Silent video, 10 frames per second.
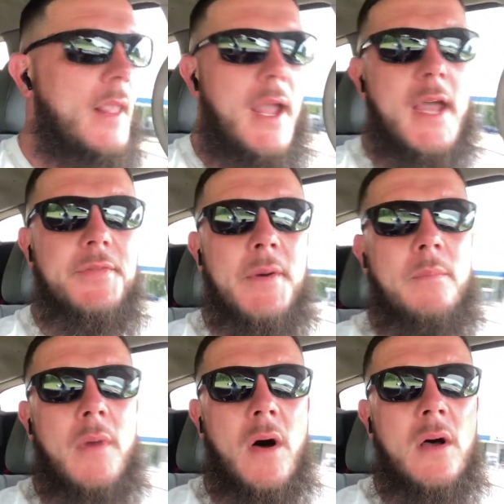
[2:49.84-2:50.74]
at the
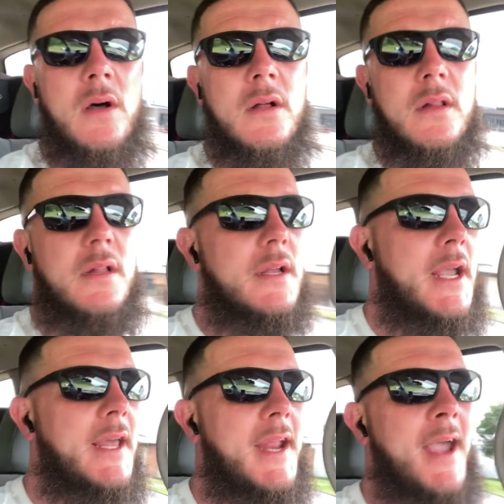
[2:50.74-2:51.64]
mall
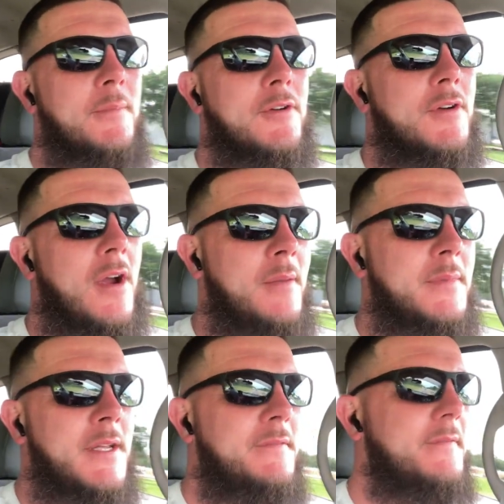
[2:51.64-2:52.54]
at
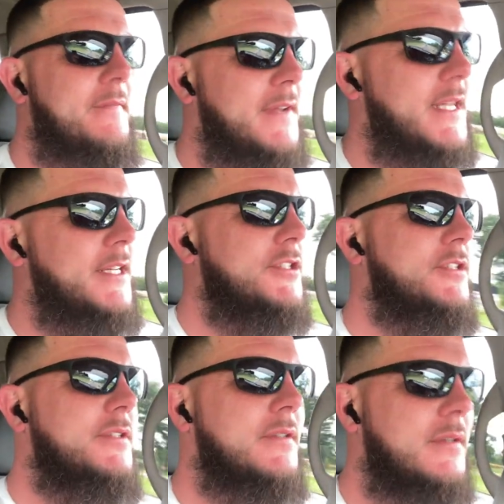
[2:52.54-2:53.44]
Abercrombie and
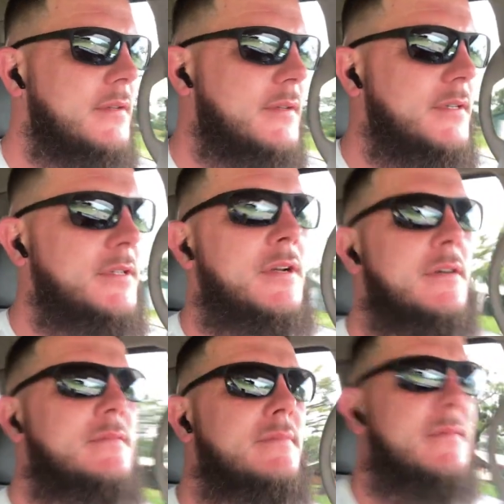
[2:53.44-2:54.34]
Fitch. You
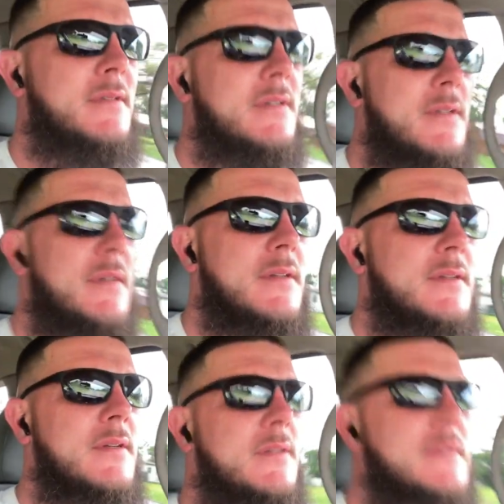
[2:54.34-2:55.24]
know,
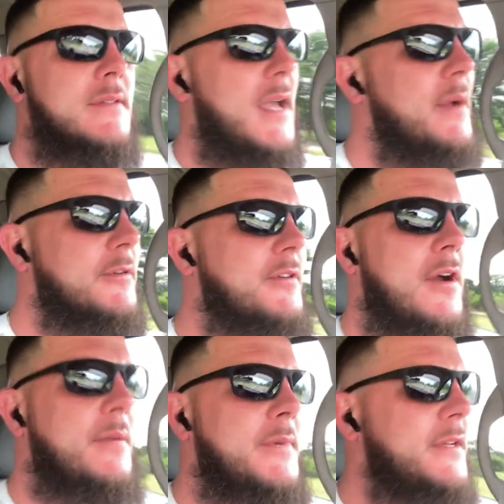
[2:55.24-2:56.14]

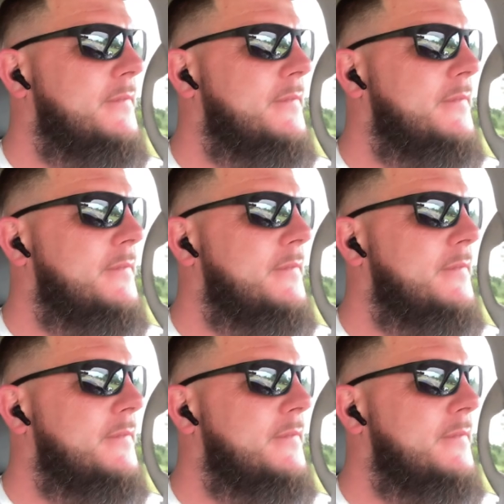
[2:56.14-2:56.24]
Abercrombie and